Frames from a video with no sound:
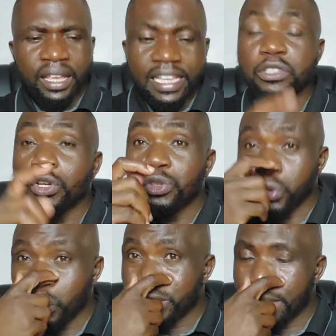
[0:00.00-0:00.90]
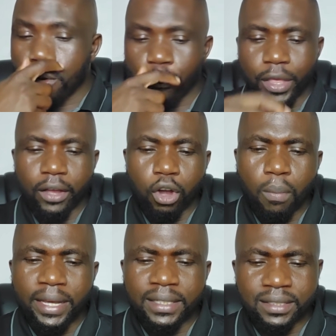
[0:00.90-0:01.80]
just going through some of the
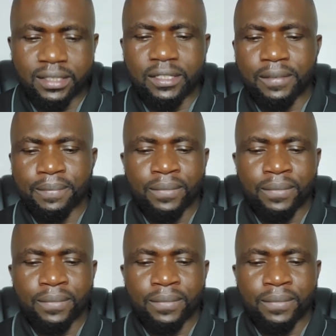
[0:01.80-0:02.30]
comments.